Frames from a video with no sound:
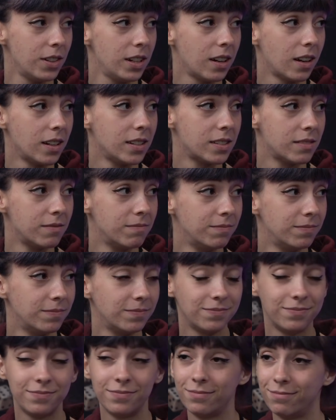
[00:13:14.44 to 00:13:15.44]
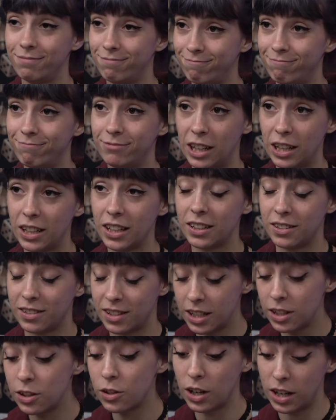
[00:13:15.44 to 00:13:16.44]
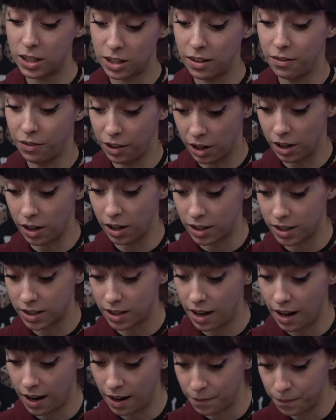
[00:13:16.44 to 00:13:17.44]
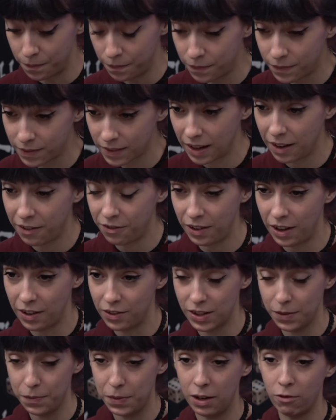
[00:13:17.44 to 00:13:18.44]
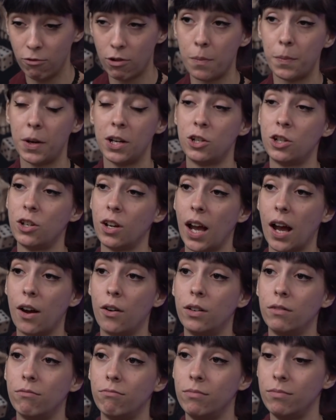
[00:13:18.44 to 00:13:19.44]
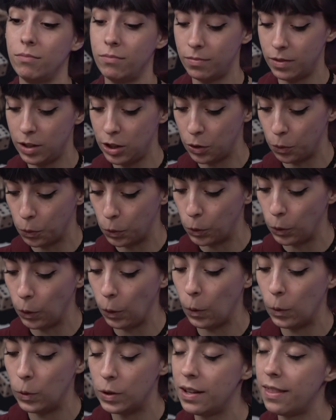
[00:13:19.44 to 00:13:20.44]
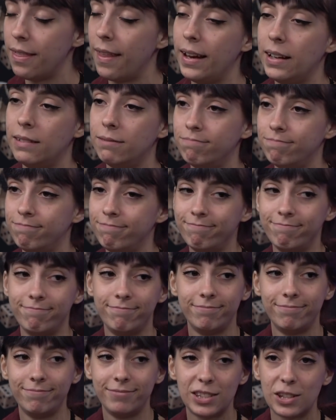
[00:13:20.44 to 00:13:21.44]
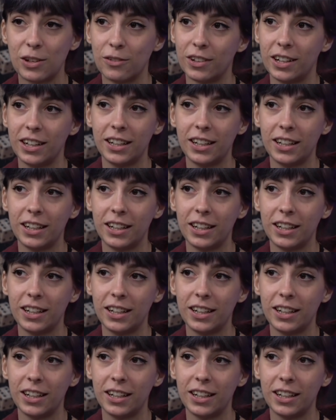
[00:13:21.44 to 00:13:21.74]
nice. Very good. Situationally very good. If something rubbish took out your warlord, then it's not very